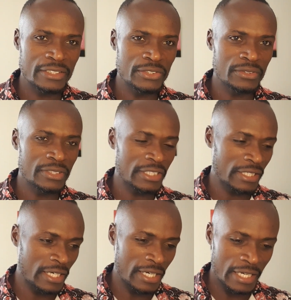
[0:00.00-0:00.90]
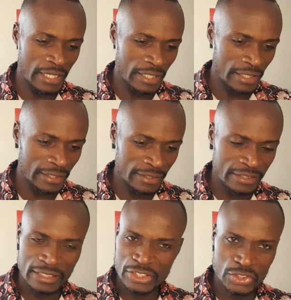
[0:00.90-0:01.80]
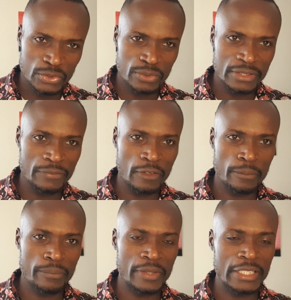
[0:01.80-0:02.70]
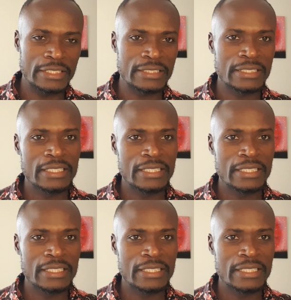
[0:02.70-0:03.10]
during research tool development,